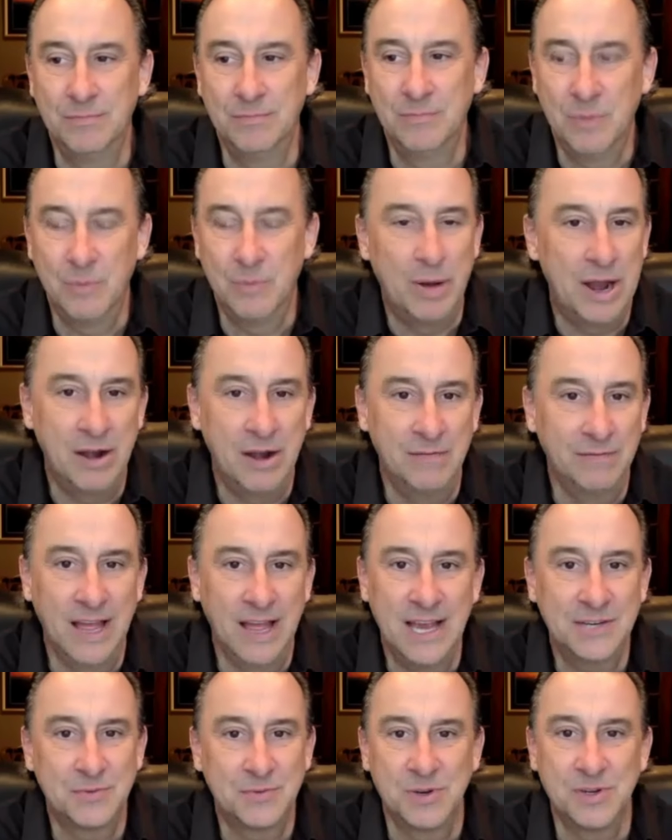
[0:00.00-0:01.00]
the buyer of
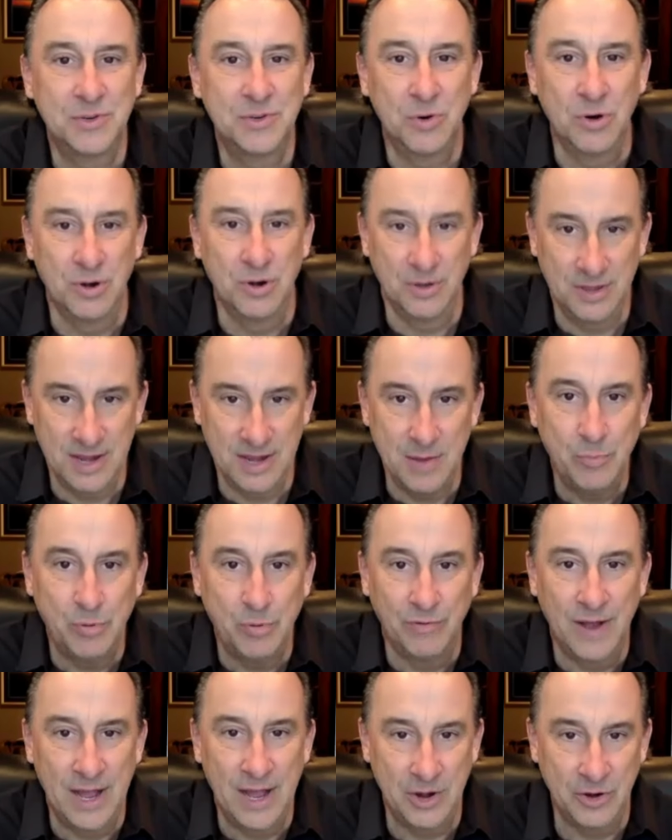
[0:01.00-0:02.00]
last resort, the
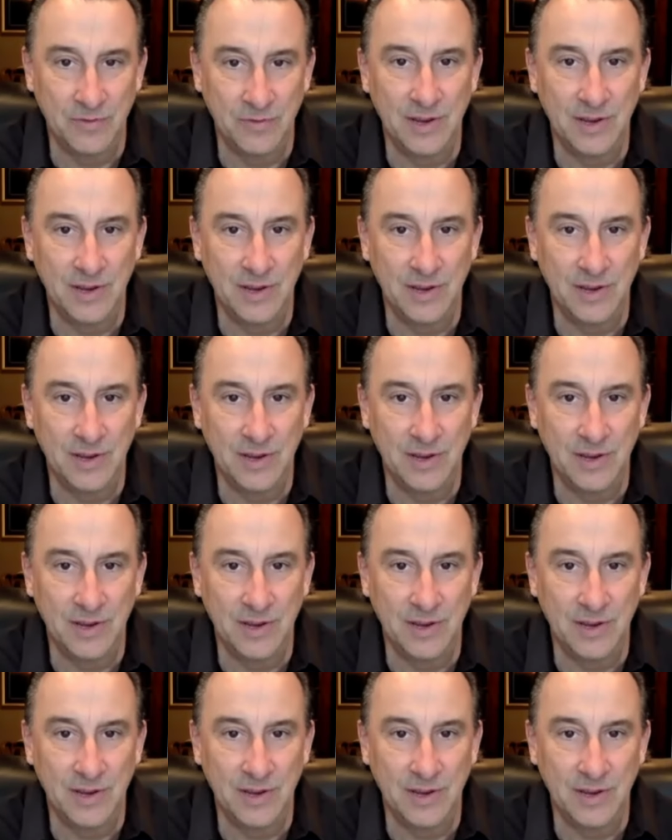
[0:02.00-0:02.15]
provider of